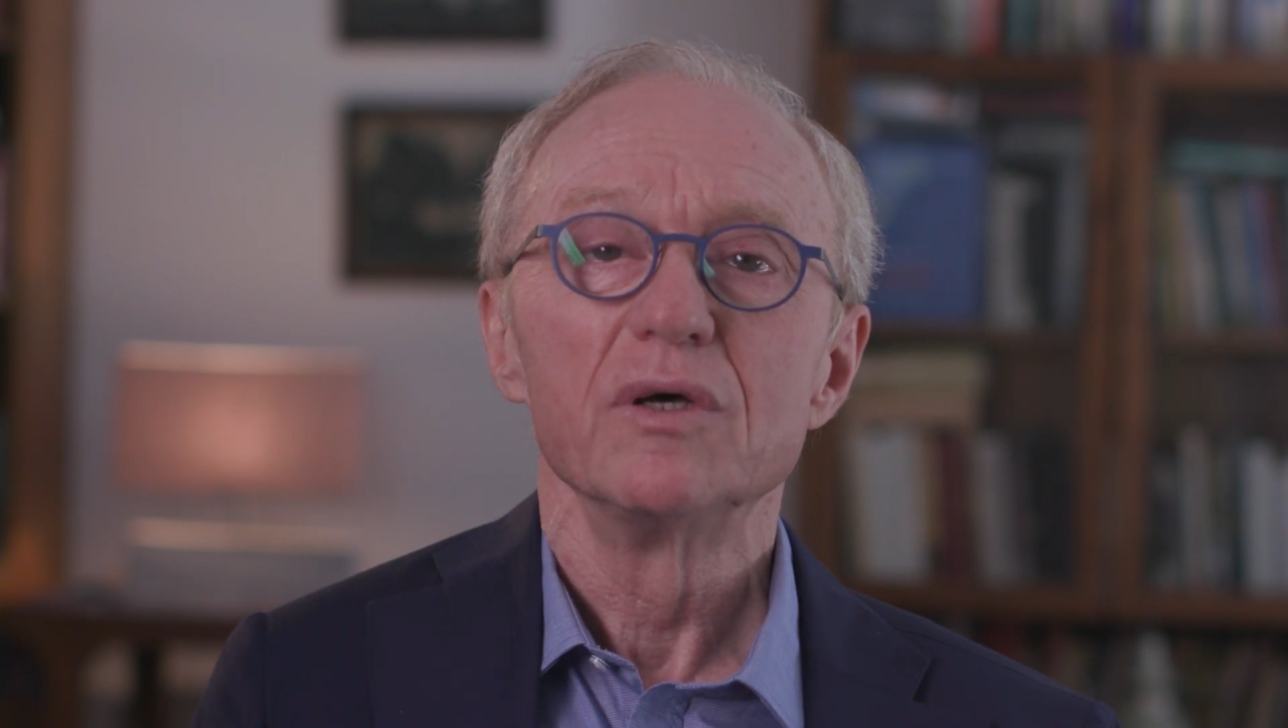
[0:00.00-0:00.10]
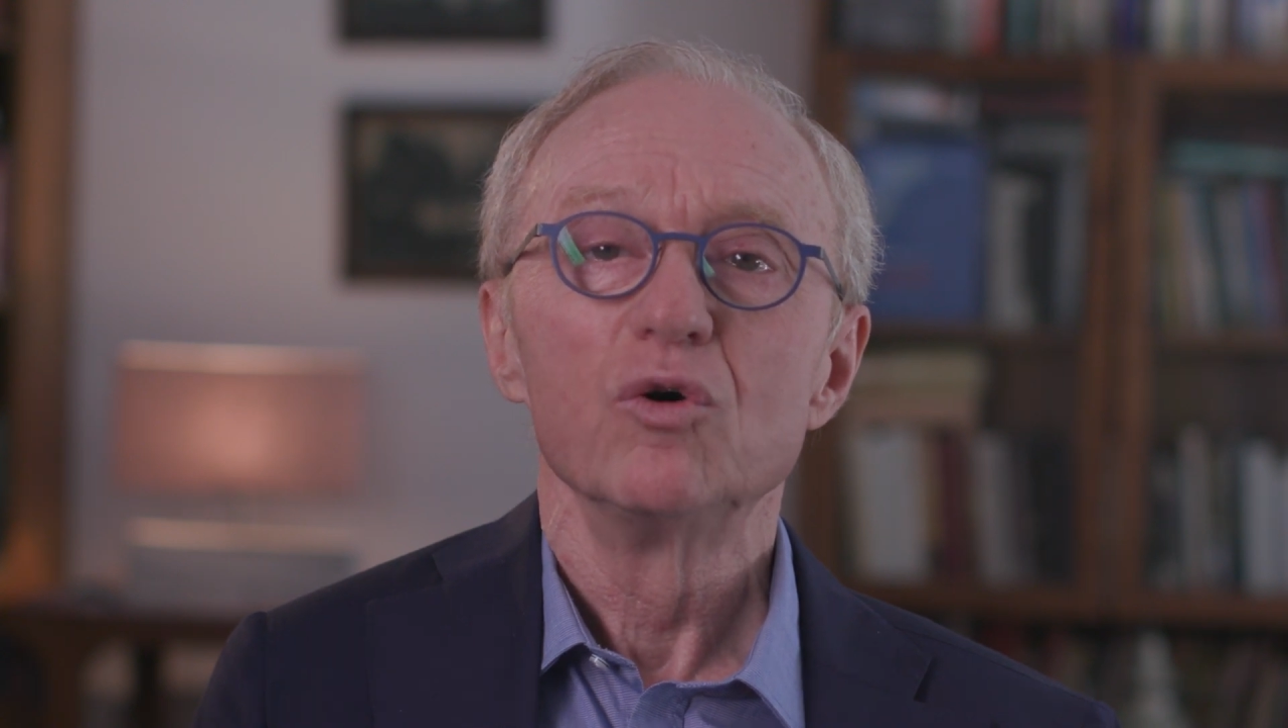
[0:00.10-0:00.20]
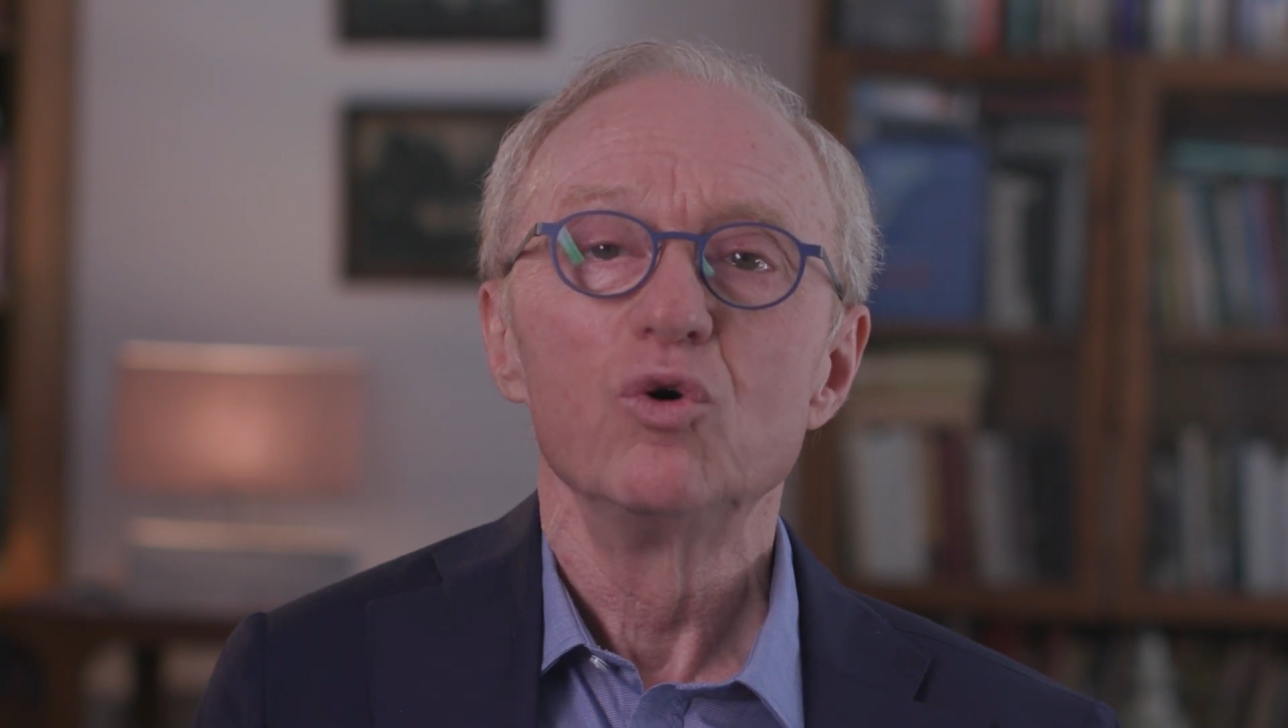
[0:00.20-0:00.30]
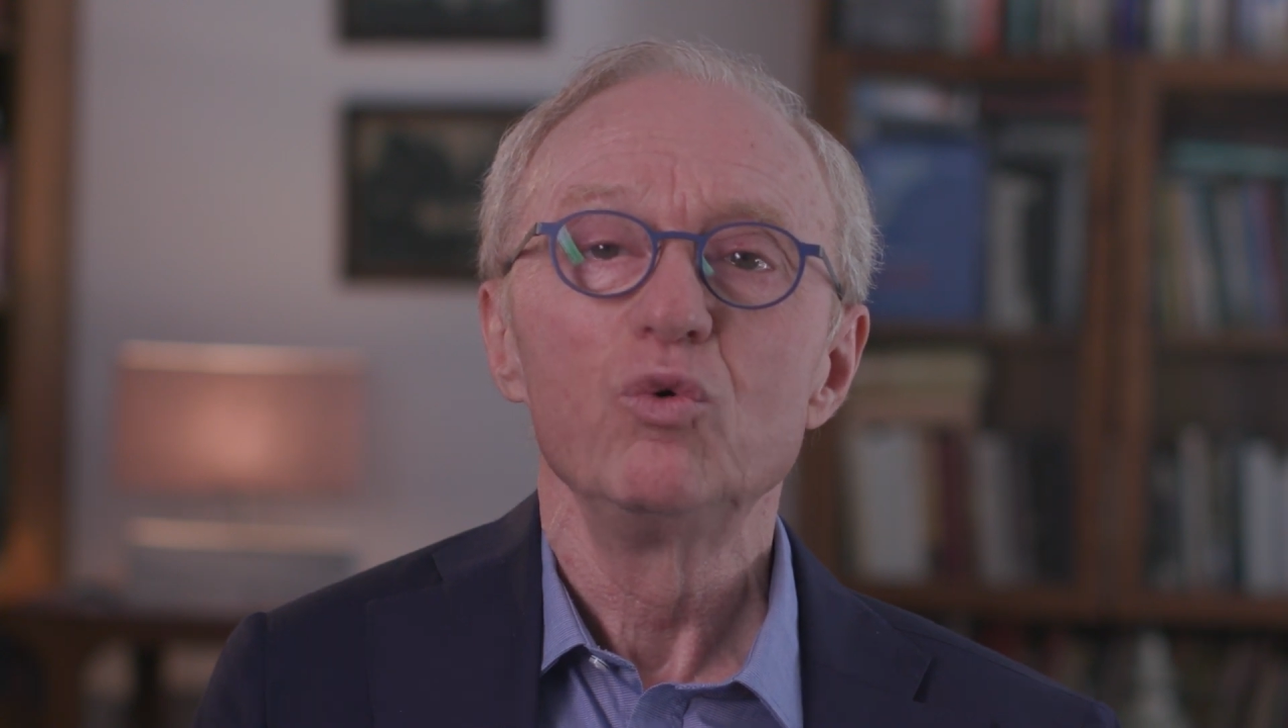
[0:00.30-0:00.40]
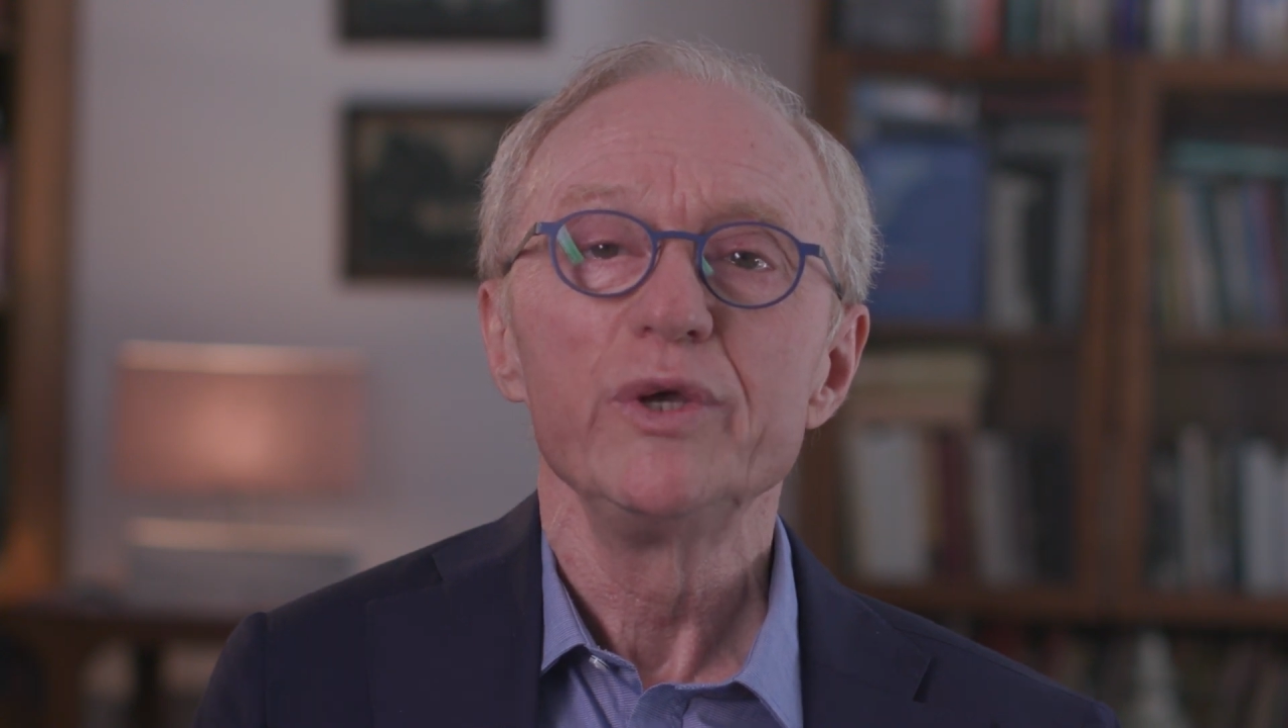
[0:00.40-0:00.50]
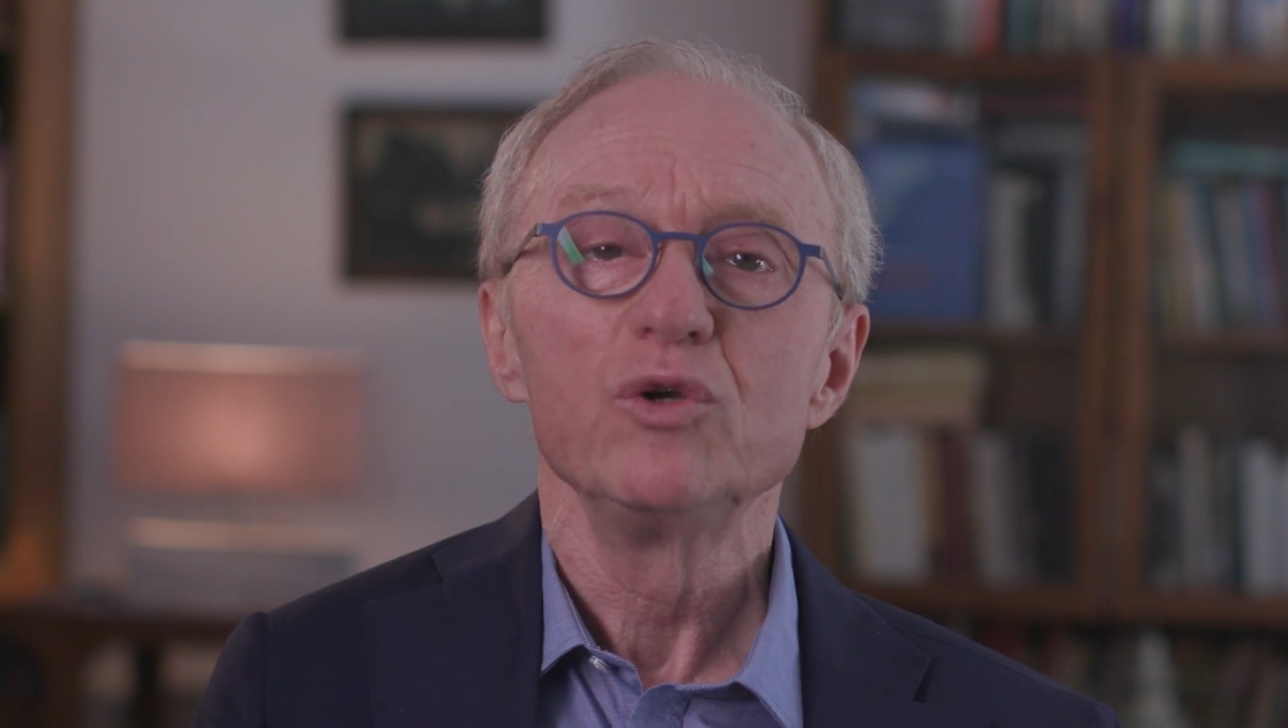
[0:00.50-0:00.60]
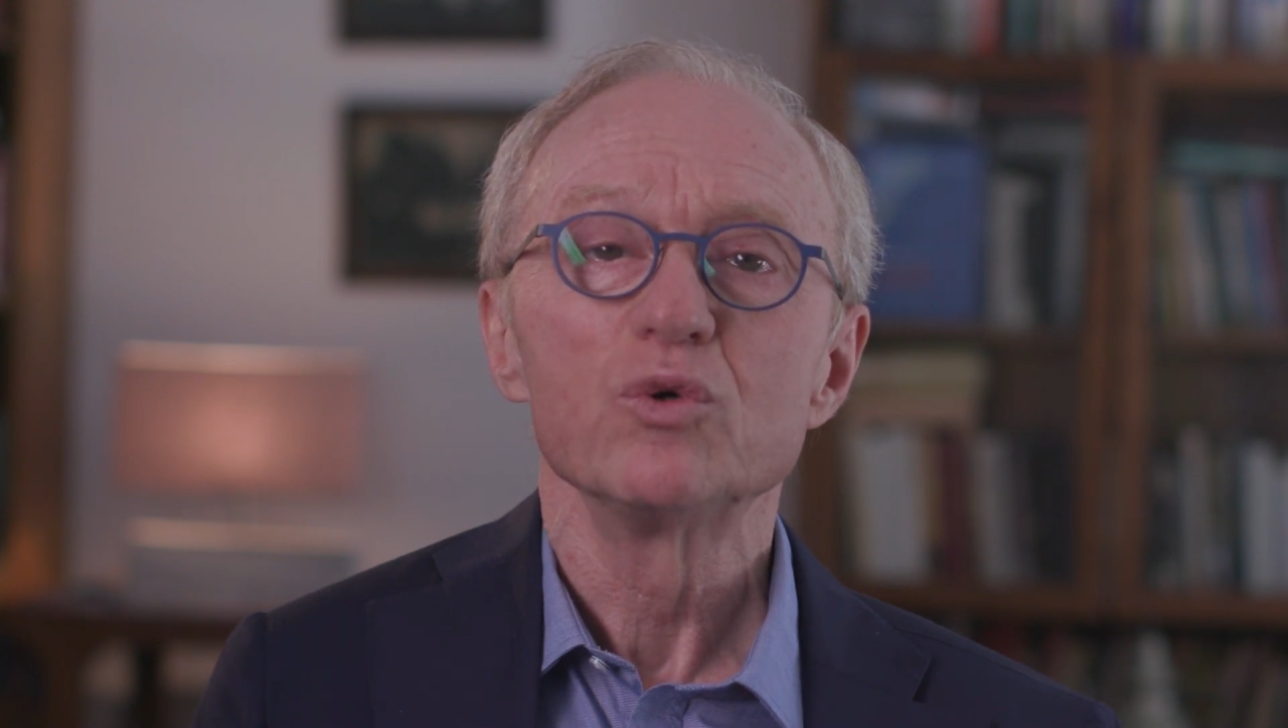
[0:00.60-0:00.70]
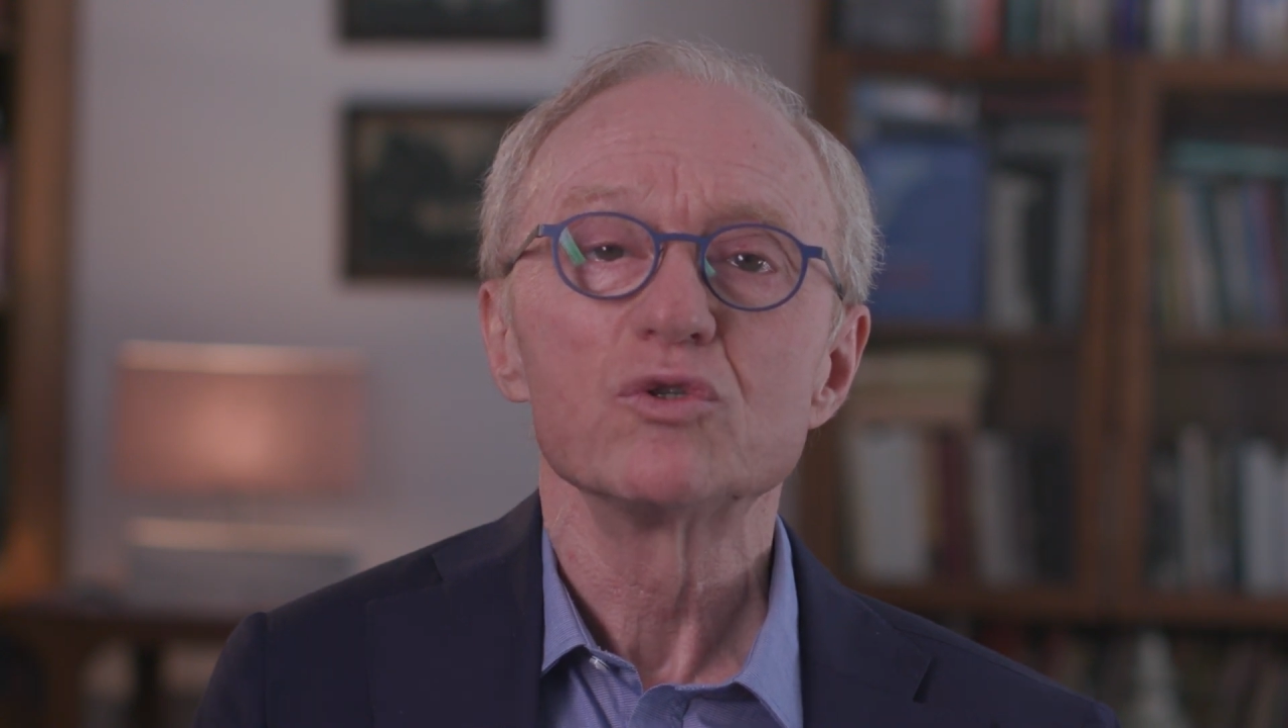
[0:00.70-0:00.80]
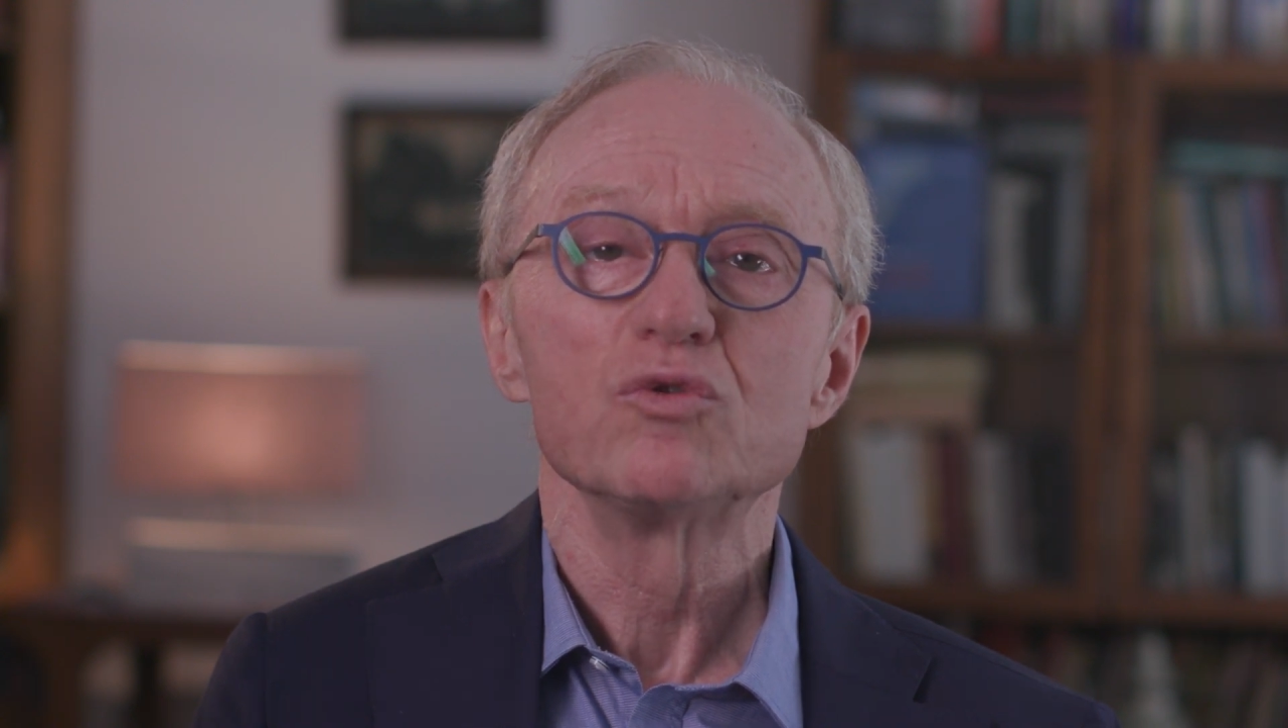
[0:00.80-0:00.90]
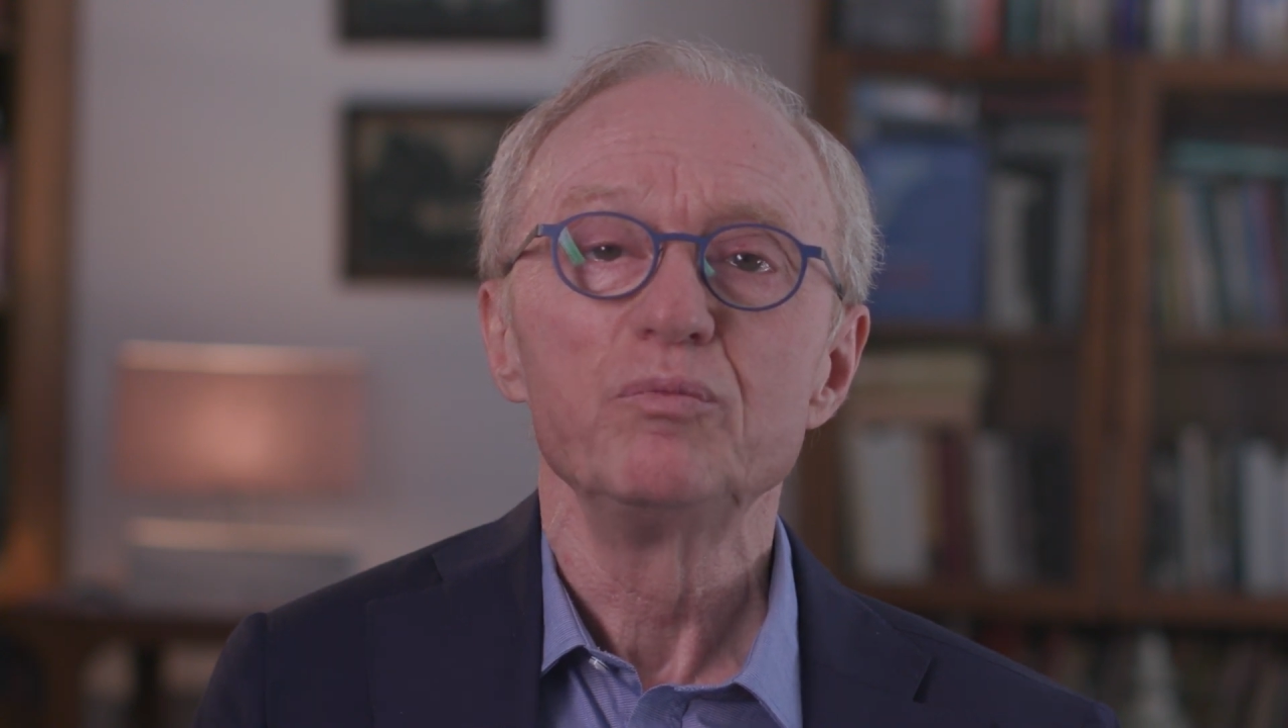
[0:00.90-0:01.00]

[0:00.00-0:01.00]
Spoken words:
who we used